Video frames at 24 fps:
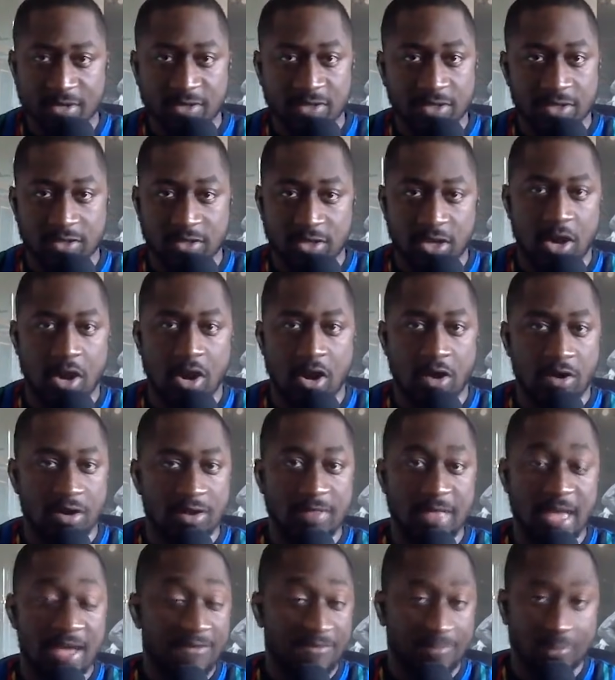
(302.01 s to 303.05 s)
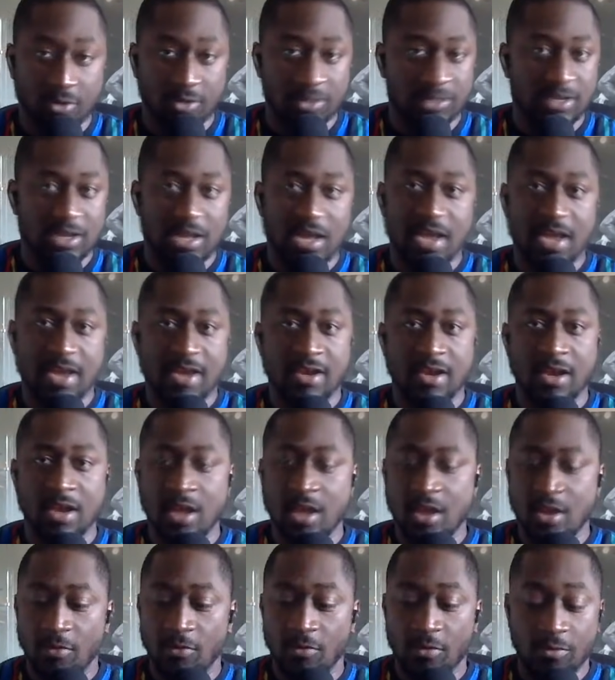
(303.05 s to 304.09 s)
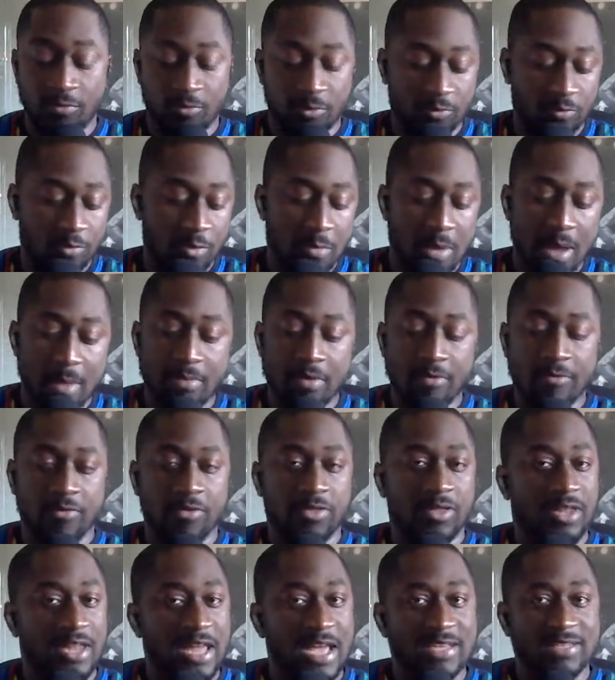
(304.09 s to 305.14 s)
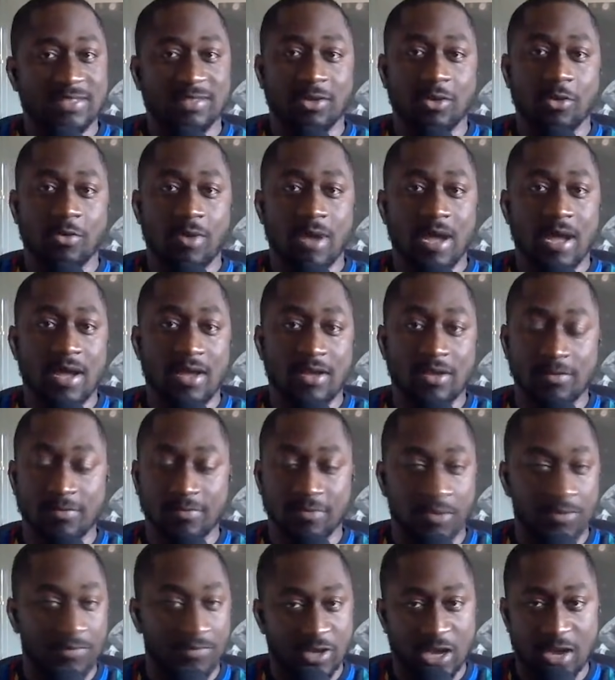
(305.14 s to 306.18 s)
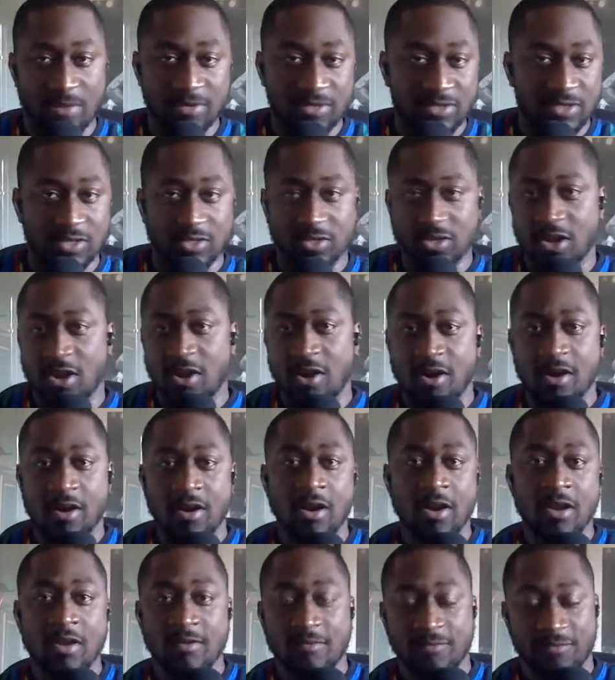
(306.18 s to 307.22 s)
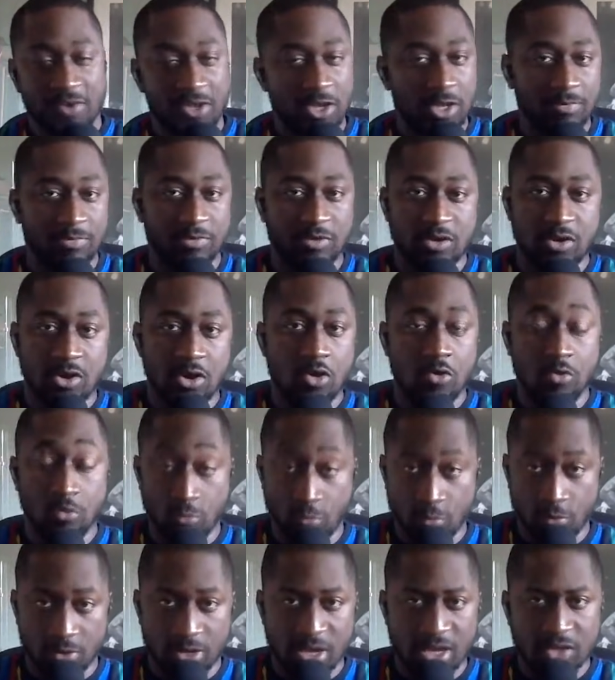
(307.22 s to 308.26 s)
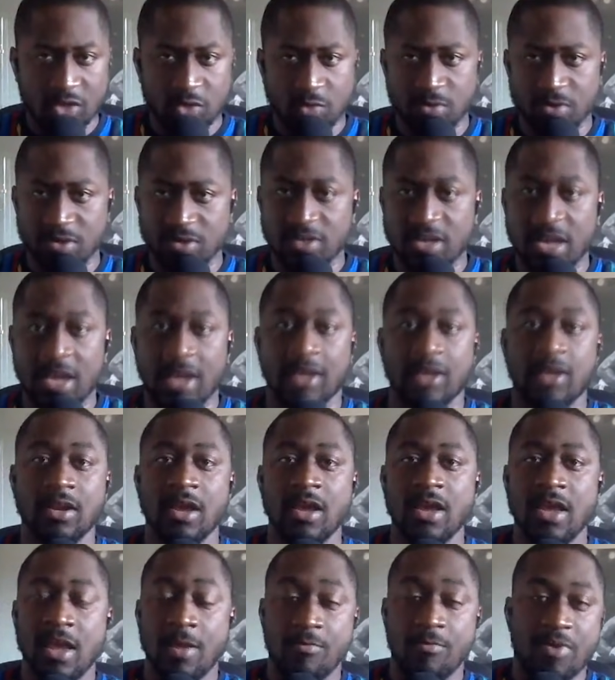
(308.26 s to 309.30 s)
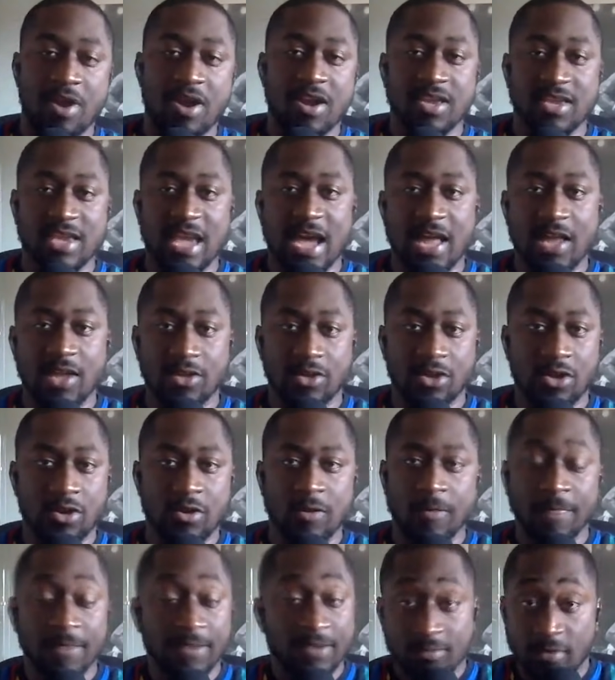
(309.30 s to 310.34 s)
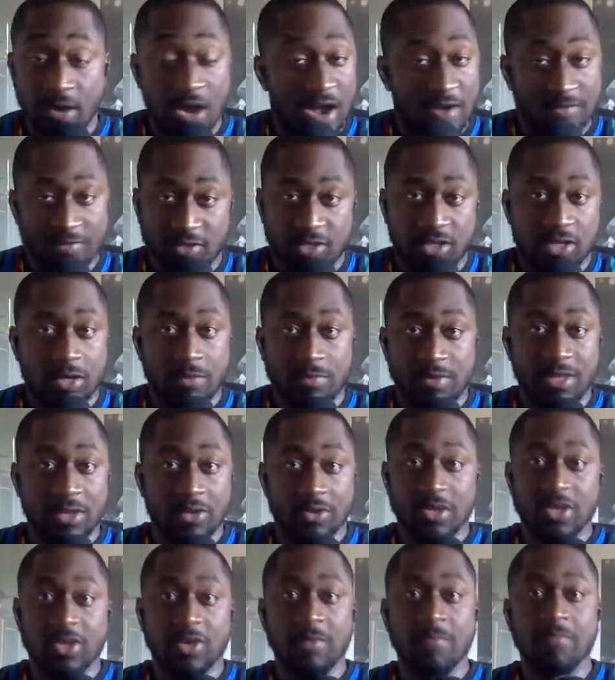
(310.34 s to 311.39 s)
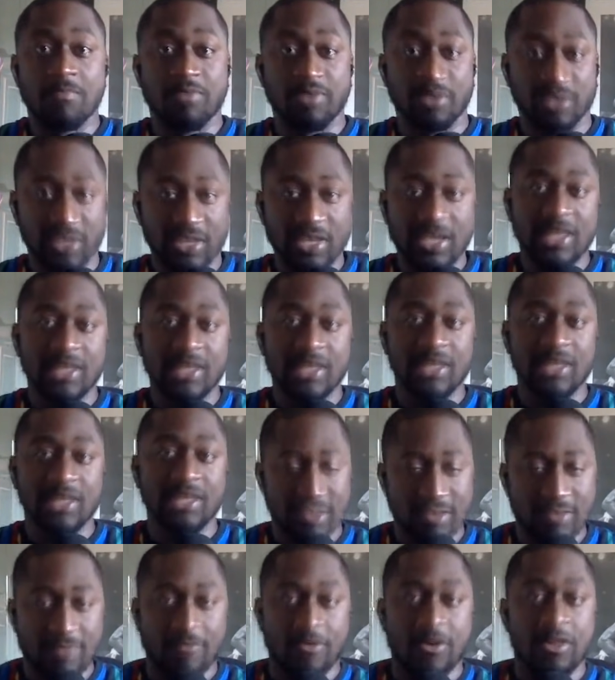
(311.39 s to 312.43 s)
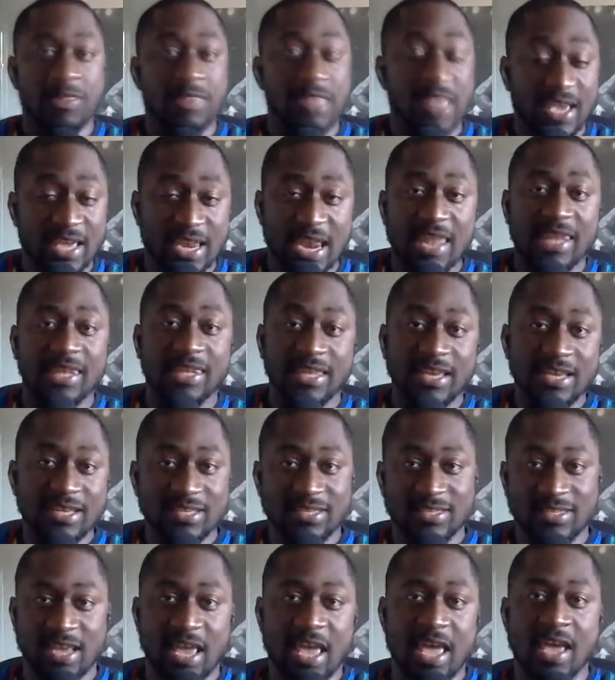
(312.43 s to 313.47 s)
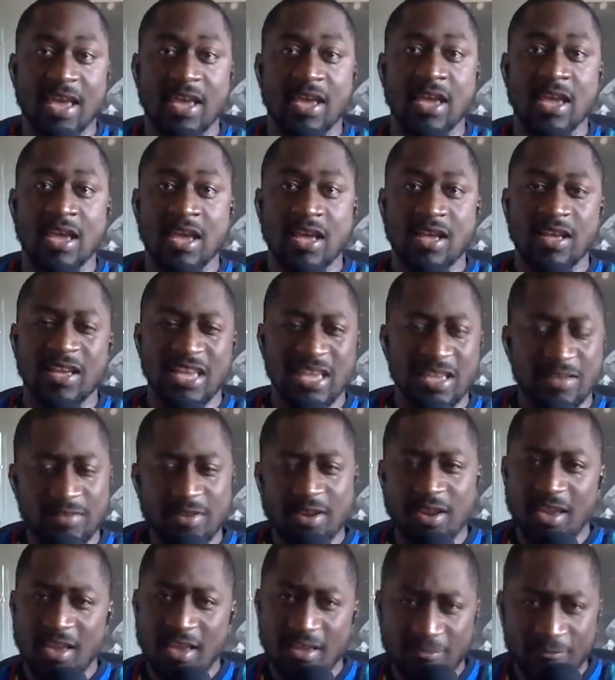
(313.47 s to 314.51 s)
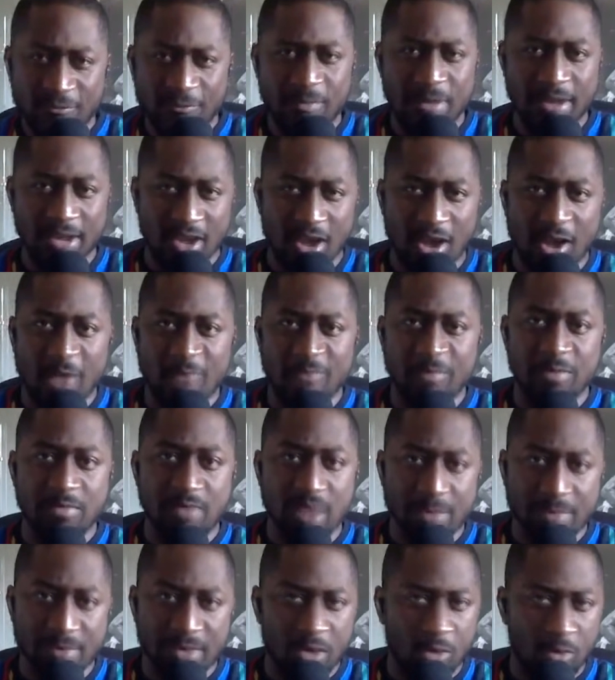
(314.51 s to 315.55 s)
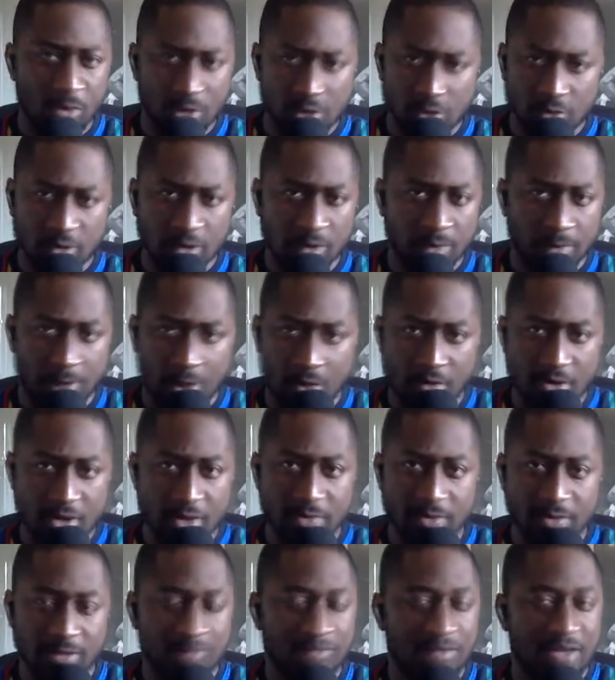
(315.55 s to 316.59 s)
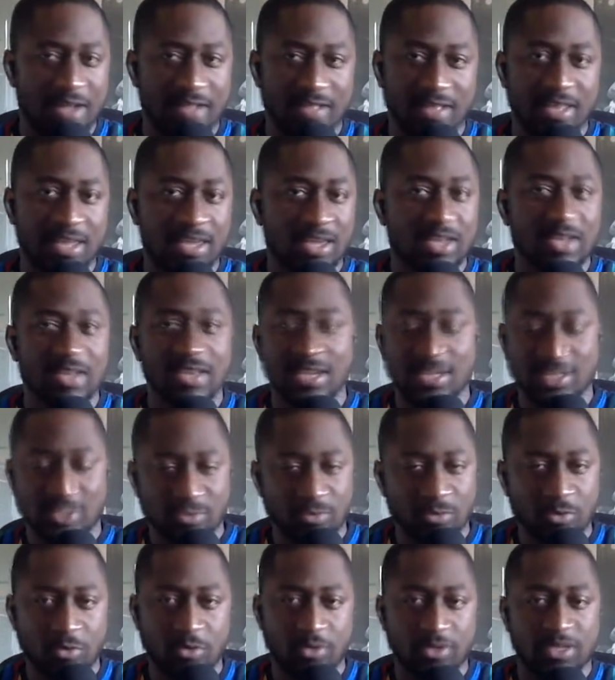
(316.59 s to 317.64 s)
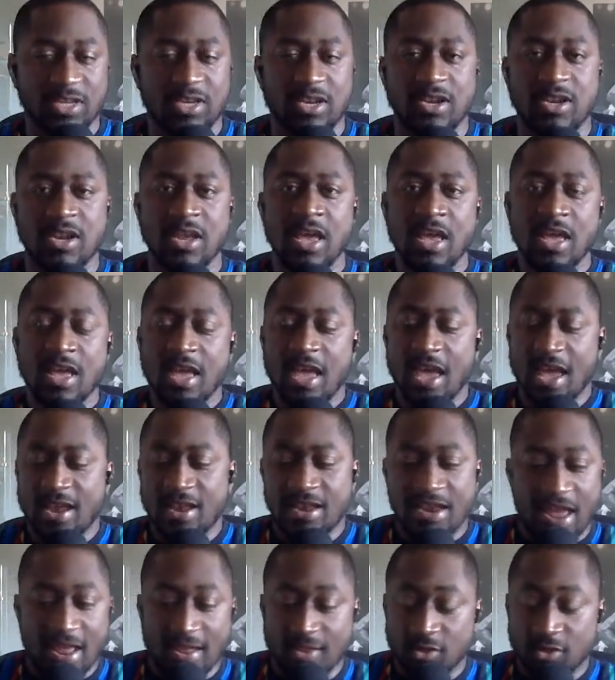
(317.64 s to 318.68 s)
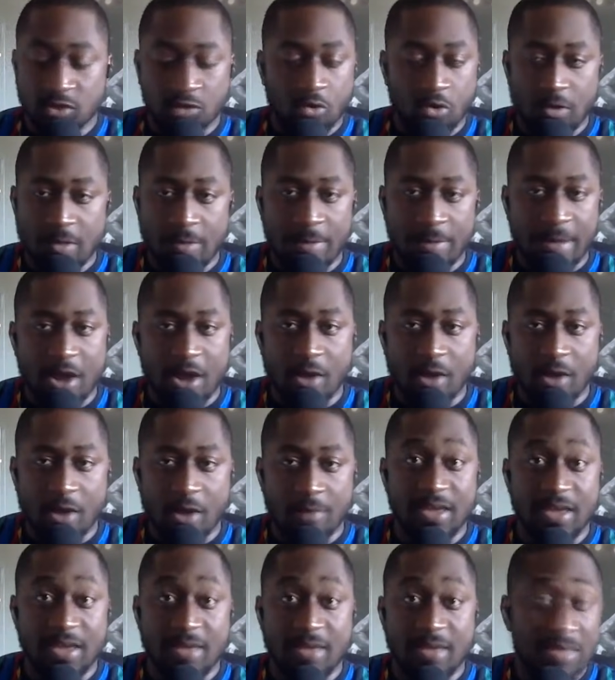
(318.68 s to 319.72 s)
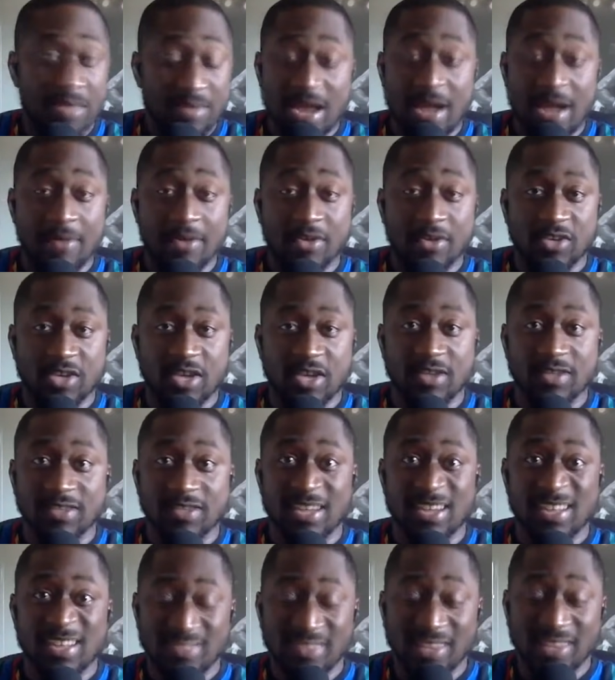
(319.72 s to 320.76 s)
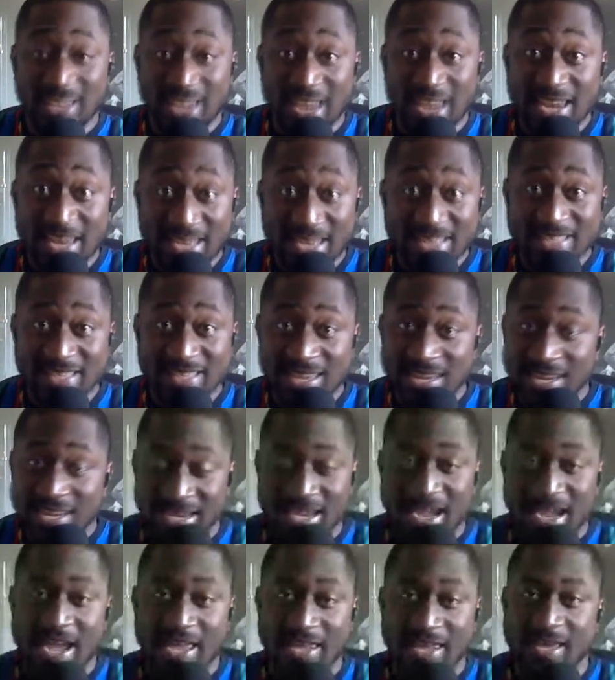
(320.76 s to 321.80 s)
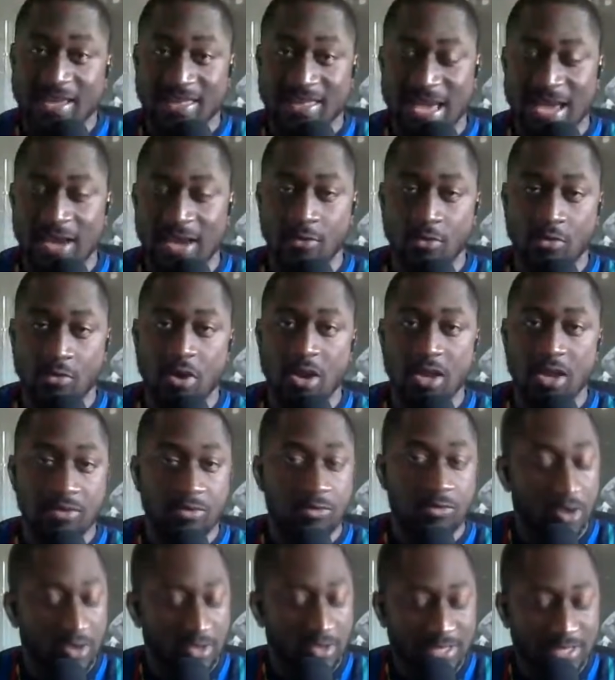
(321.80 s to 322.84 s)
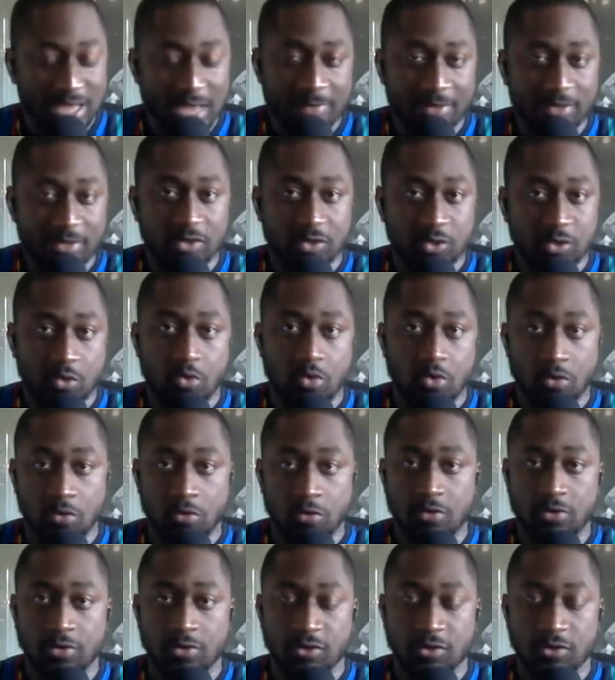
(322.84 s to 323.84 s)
Tatar. And that first line, which we remember for the last little while, of Thomas Tatar, Phillip Danault, who we'll get to in a second, and Brendan Gallagher, obviously going to be looking completely different. And they could at least say, even if Mike Hoffman might be a one-trick pony with the fact that he can get some goals in and score on the power play and maybe not much else, the Canadians need a guy like that who is able to score goals.